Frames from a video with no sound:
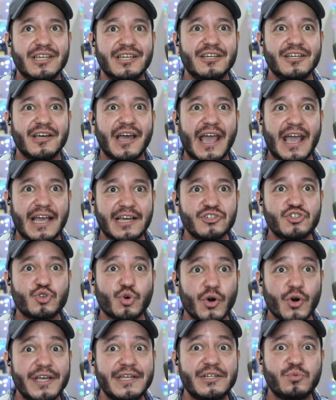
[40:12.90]

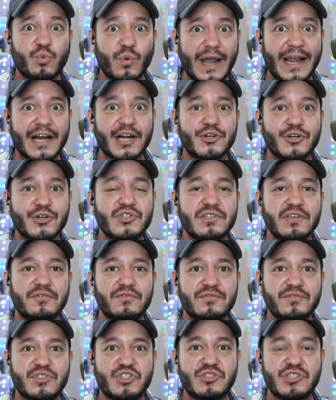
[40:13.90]
Android Wear's
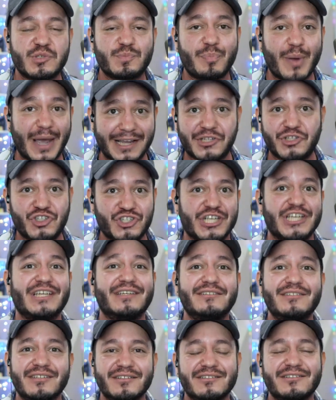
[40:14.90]
spec
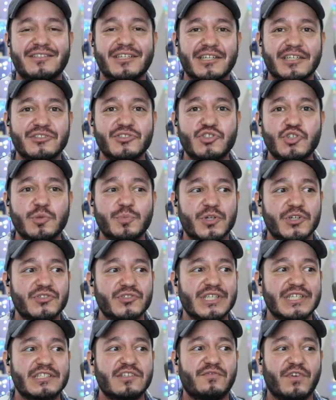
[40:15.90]
sheet to consumers.
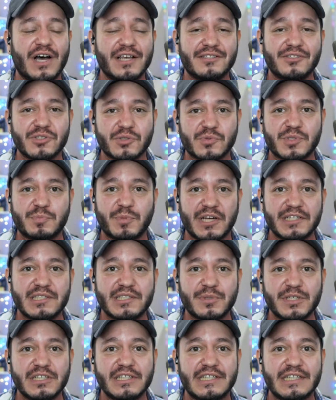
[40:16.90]
It's Fossil's
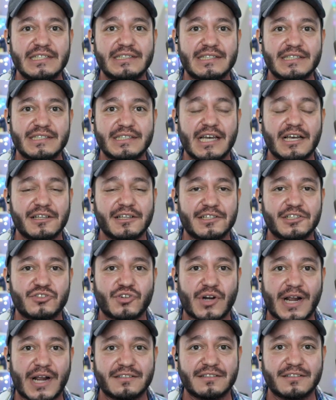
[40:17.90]
responsibility to sell an
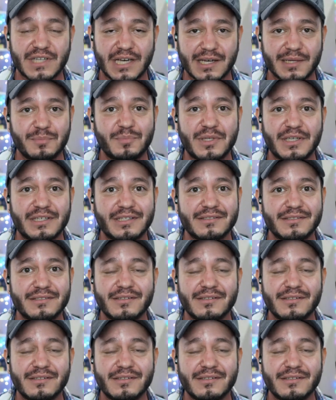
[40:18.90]
attractive timepiece.